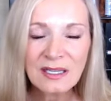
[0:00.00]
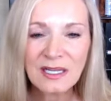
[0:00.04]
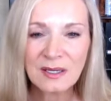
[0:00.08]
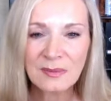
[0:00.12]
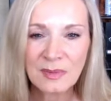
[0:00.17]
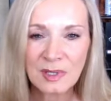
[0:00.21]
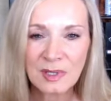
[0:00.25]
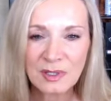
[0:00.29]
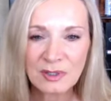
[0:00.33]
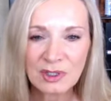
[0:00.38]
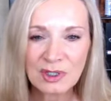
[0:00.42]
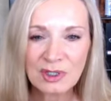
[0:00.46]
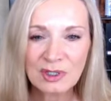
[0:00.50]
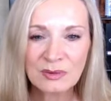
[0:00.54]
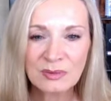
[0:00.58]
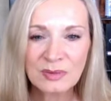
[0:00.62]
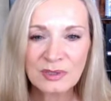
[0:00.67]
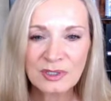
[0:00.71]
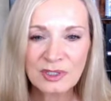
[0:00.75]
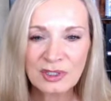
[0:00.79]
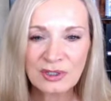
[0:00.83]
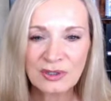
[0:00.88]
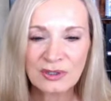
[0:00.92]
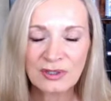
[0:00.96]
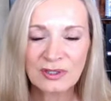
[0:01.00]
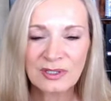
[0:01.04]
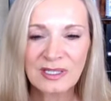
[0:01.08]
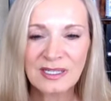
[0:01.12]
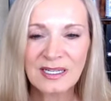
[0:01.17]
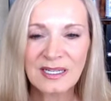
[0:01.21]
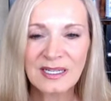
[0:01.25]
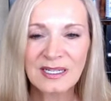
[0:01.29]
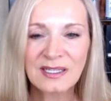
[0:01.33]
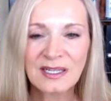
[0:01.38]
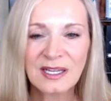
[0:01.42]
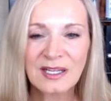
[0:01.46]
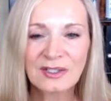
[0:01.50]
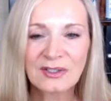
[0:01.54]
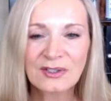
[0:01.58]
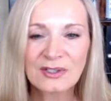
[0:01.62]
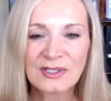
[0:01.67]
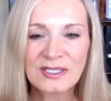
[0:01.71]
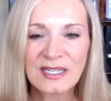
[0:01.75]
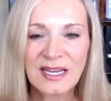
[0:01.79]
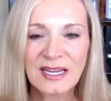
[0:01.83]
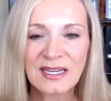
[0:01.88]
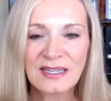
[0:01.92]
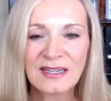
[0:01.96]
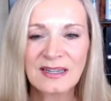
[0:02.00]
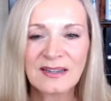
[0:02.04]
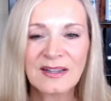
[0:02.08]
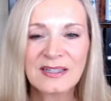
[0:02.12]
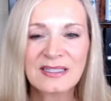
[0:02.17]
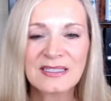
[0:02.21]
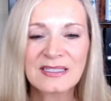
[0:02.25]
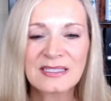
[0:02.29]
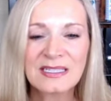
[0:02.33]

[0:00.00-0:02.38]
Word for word: and emotional maturity and understanding the